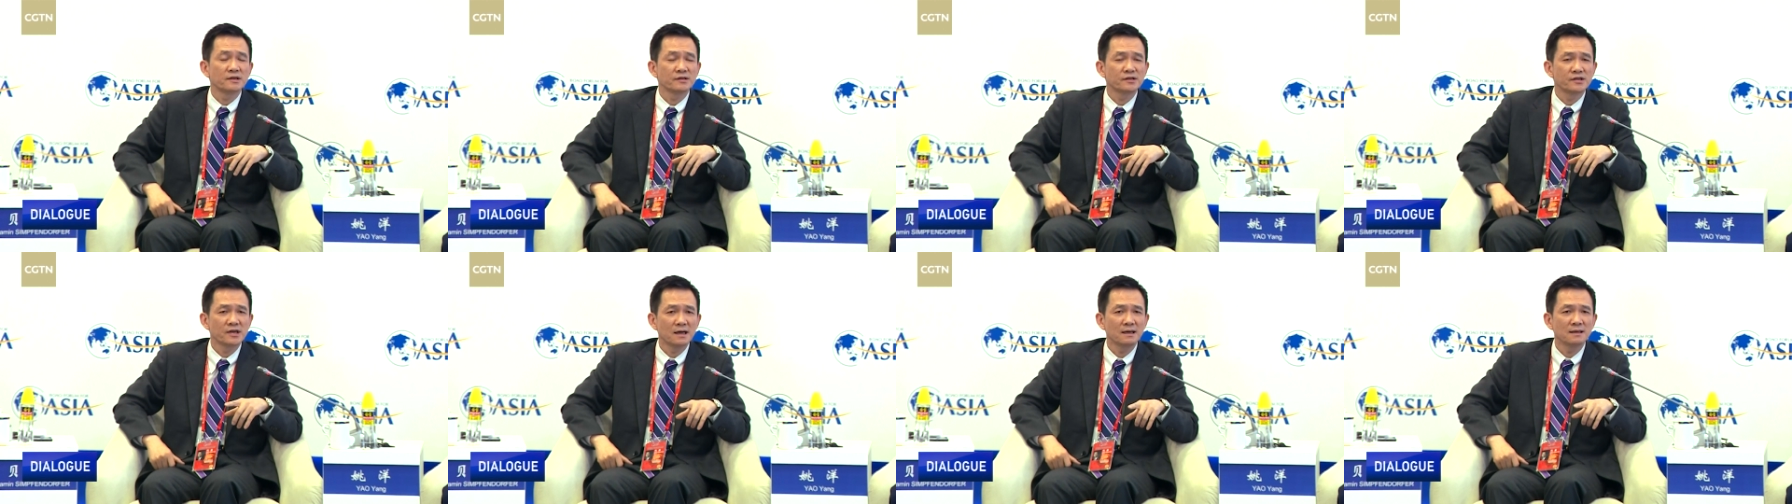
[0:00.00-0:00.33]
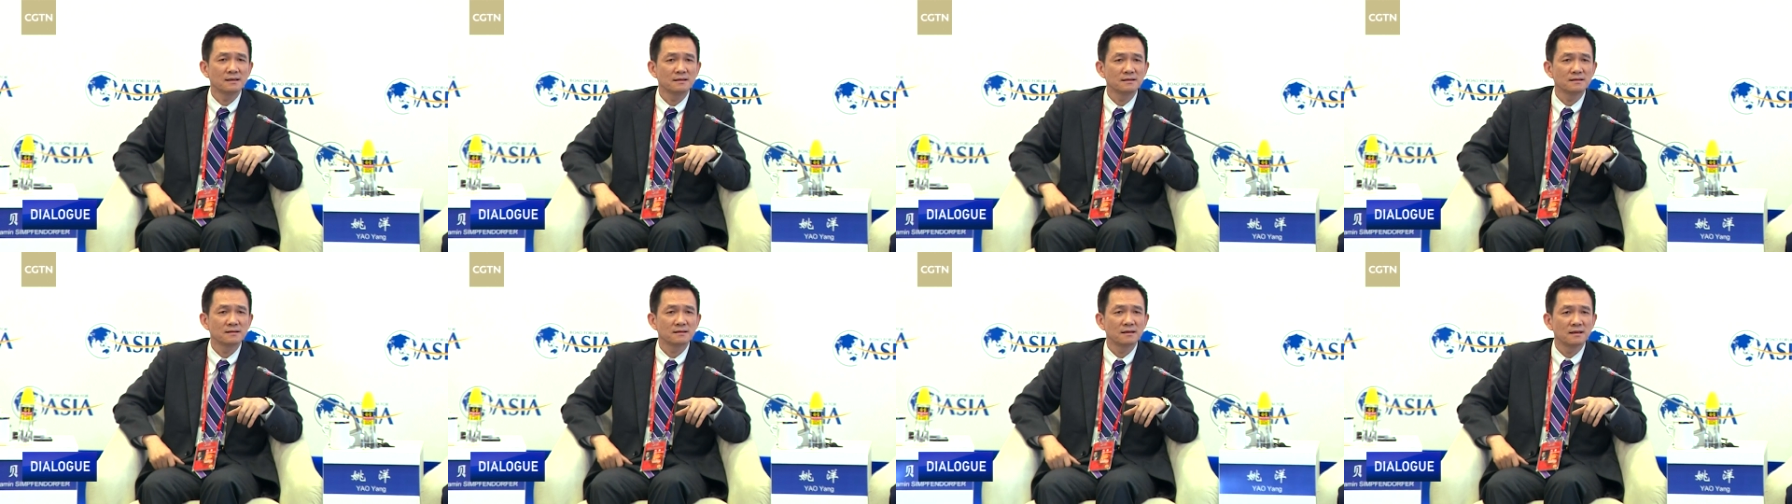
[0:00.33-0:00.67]

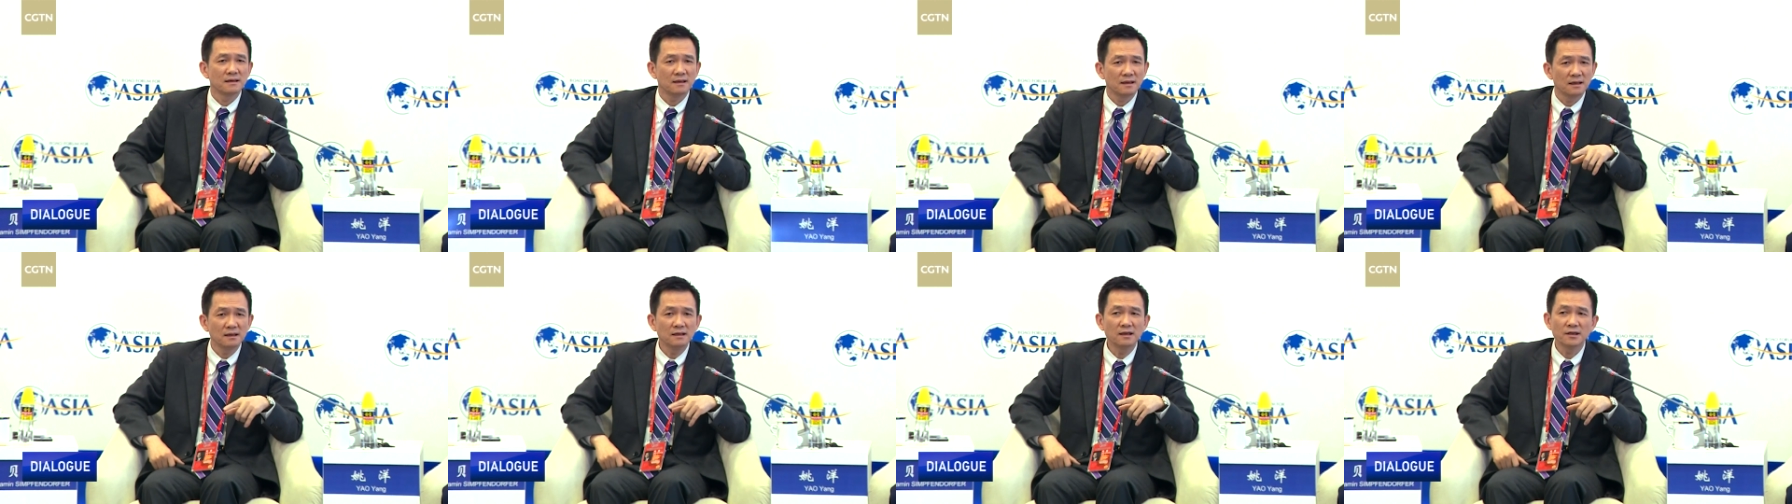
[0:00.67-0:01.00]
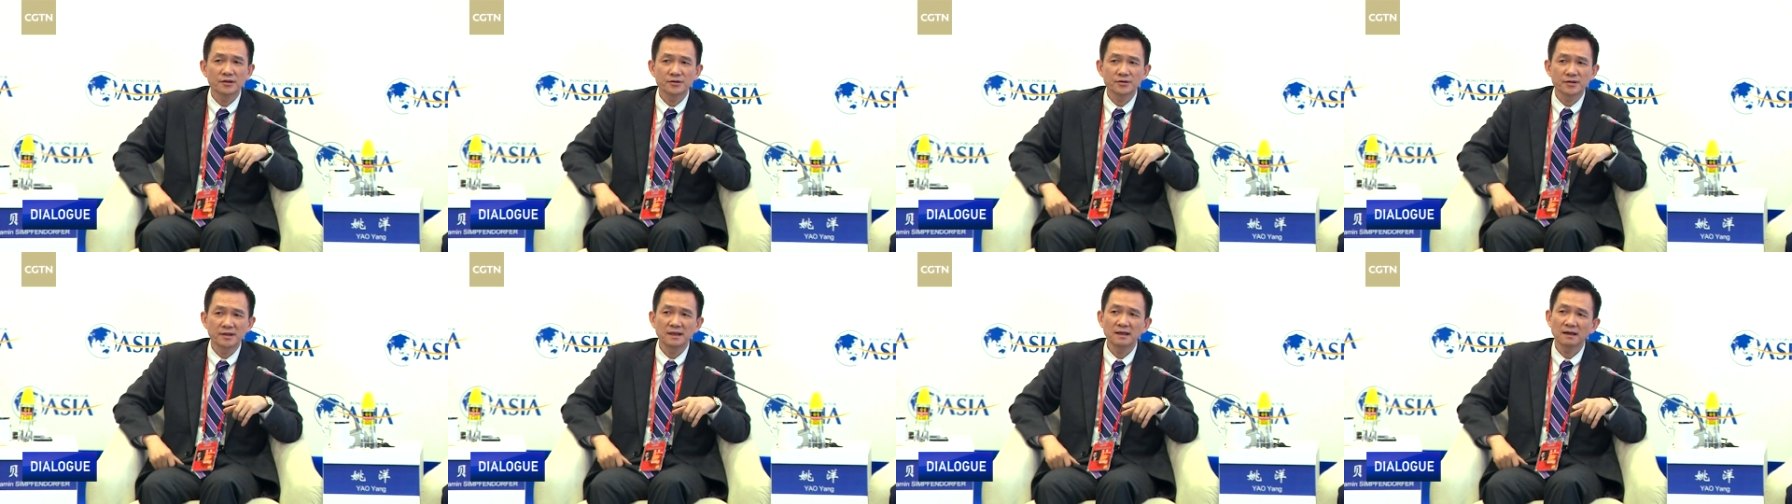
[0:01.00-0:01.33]
Chinese
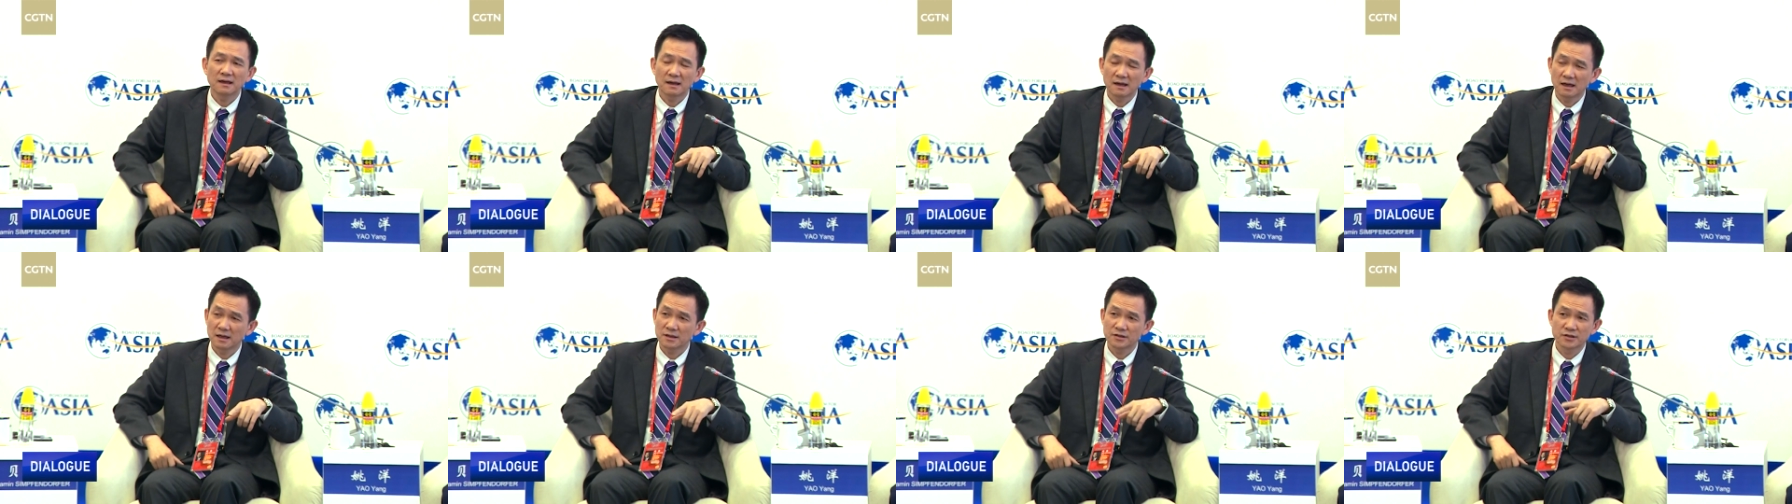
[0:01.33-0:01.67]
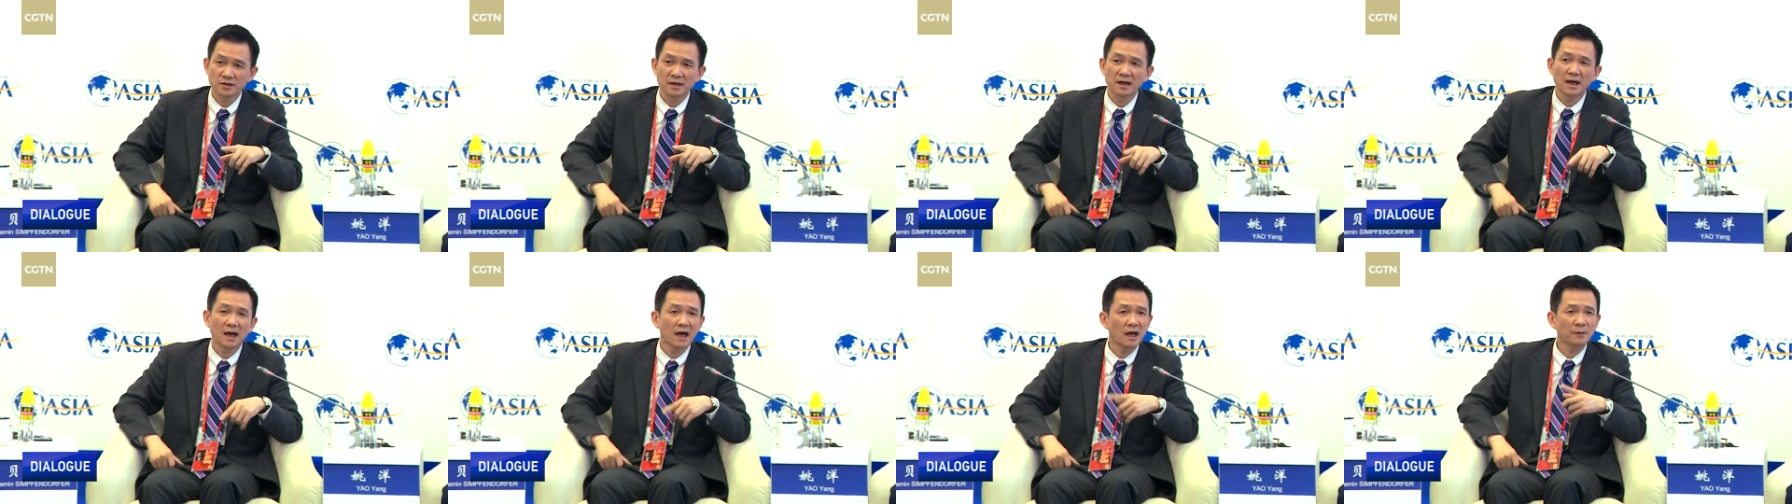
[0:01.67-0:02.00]
industry has
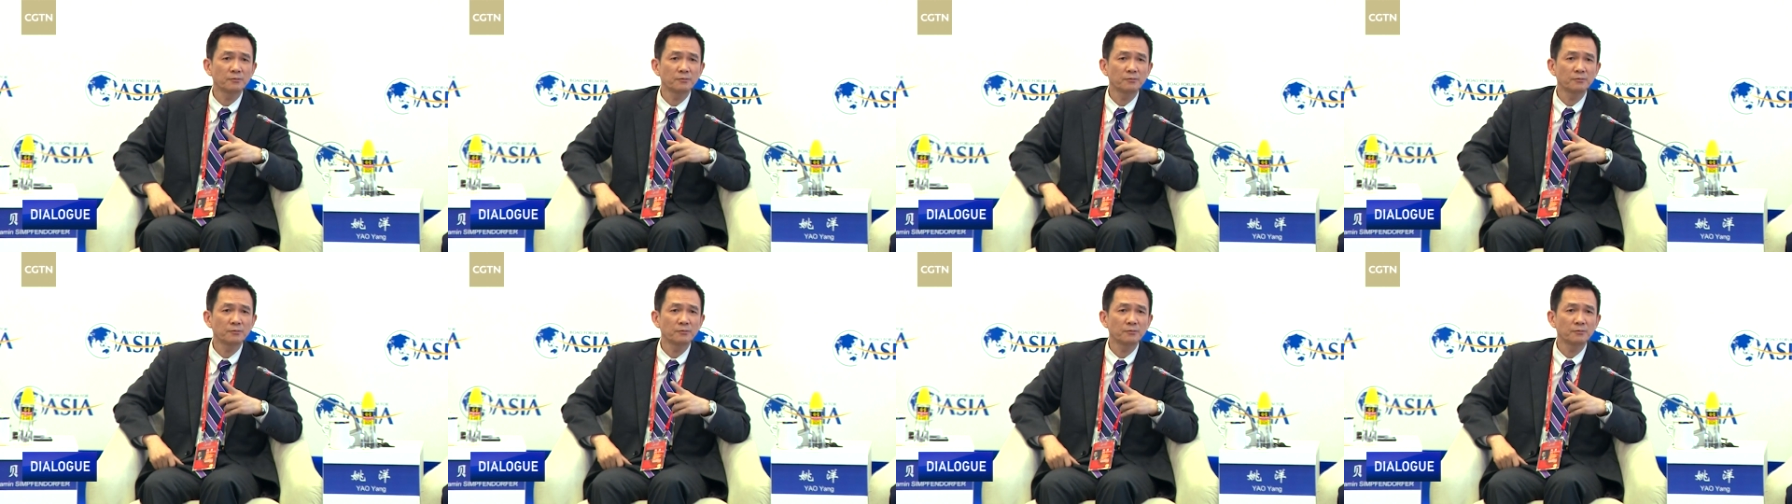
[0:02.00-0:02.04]
to